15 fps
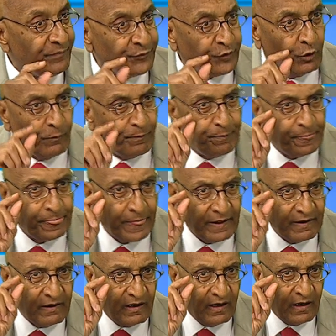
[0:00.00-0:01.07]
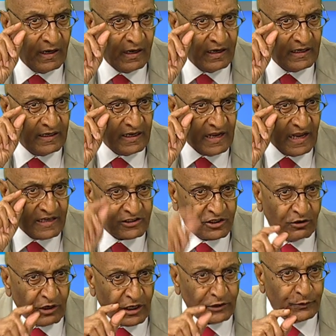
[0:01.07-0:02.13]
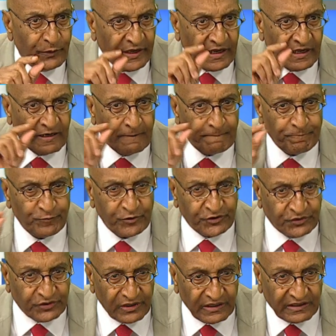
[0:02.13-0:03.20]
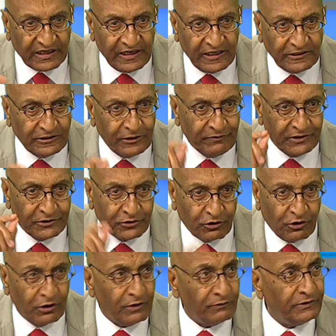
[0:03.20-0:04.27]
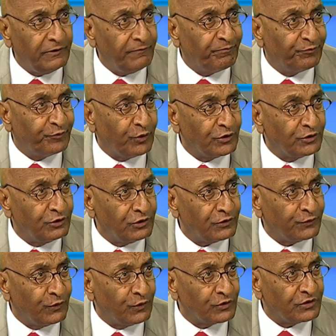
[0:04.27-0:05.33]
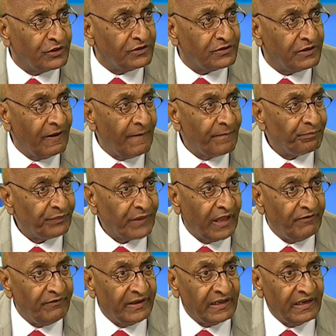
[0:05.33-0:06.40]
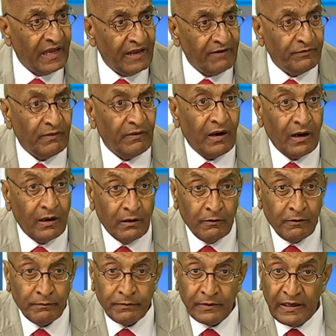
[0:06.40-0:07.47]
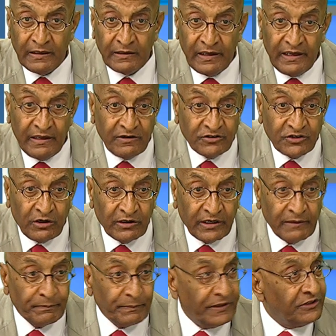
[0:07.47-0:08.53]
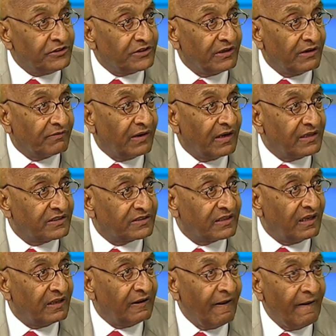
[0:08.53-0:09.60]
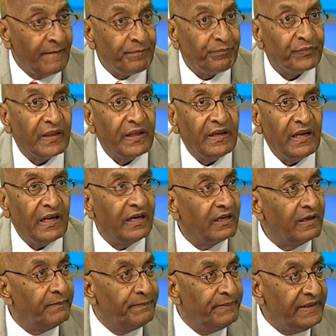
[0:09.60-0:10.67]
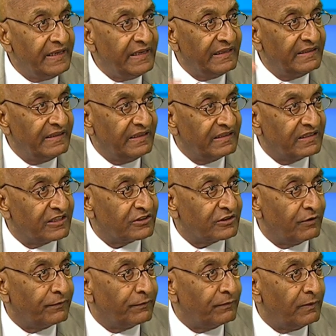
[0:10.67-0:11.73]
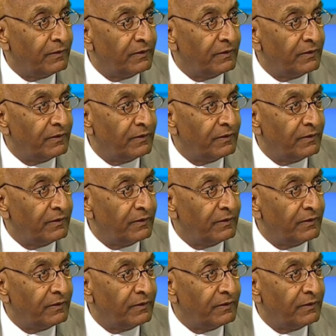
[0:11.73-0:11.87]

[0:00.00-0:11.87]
So, as long as we can facilitate the withdrawal of the US forces and we can have a resulting peace in Afghanistan, it will be in the interest of